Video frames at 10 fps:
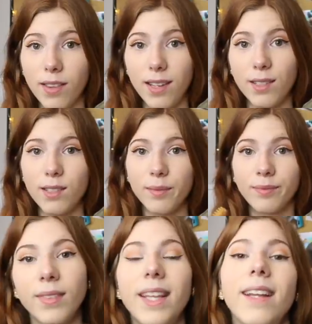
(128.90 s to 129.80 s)
on these.
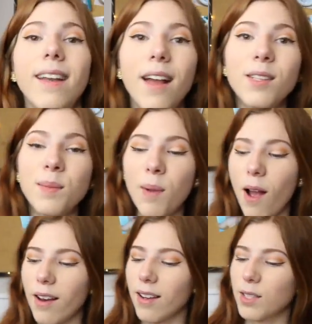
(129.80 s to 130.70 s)
The next
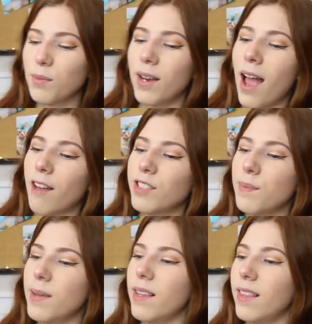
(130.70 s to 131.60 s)
product would have
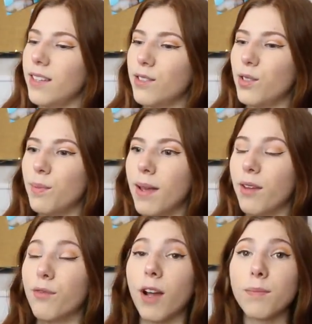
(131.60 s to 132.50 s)
to be the Zoo
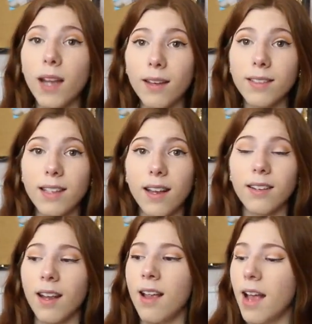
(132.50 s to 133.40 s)
Med Reptile Sand.